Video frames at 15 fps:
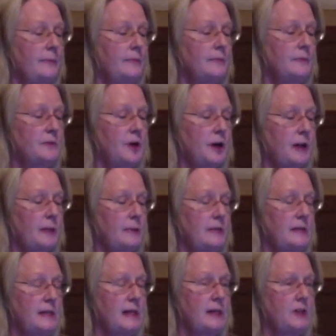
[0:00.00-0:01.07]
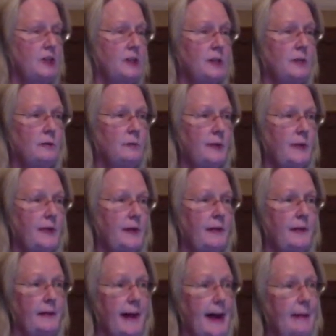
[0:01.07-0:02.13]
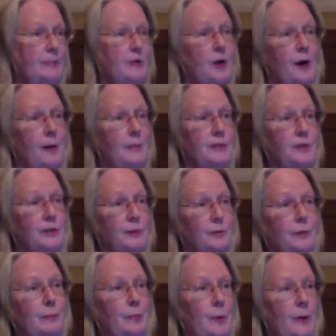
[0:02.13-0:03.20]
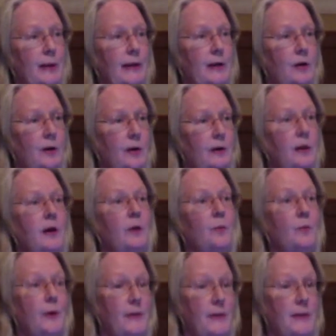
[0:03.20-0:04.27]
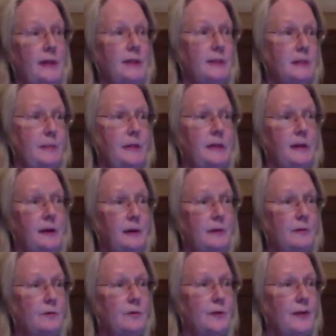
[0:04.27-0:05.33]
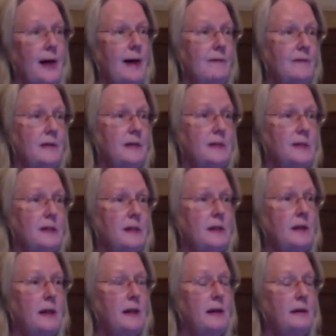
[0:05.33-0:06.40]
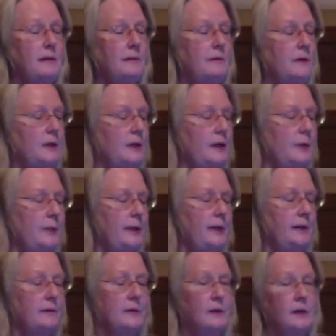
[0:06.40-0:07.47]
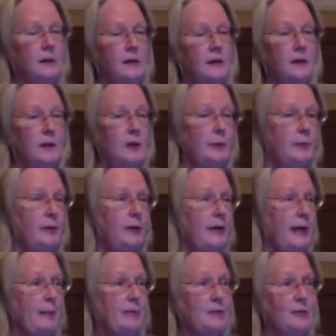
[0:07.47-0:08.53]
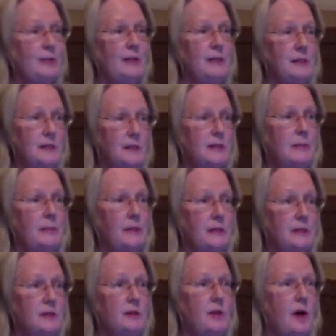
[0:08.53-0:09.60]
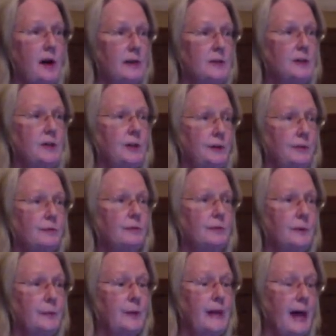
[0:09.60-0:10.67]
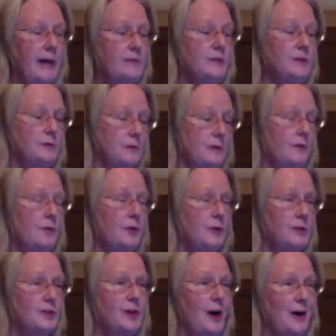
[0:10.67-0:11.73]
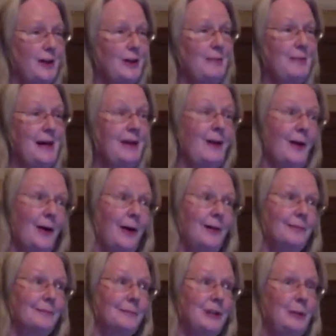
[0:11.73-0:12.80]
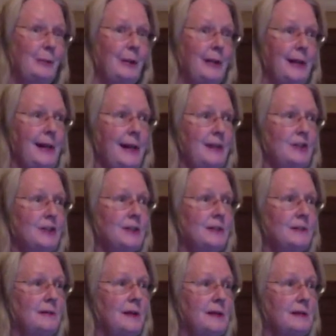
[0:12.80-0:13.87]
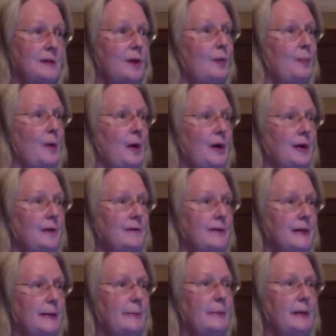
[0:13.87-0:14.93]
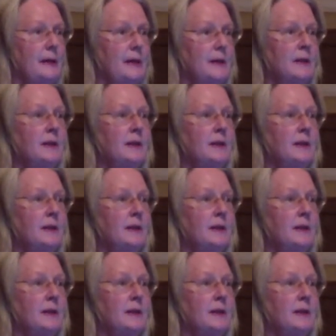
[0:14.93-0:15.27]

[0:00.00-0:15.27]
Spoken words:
documentation within the laptop too, reporting on what needs to be done for that visit. And we communicate between the disciplines a lot too, and we have to, of course, document our communication. That's all part of it. But